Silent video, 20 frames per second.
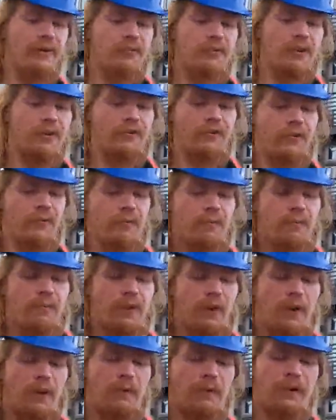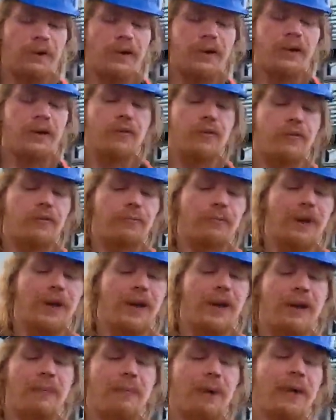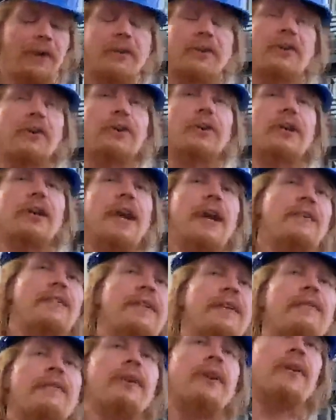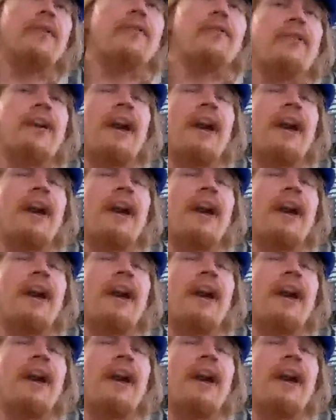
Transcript: just over the years, my nerding activities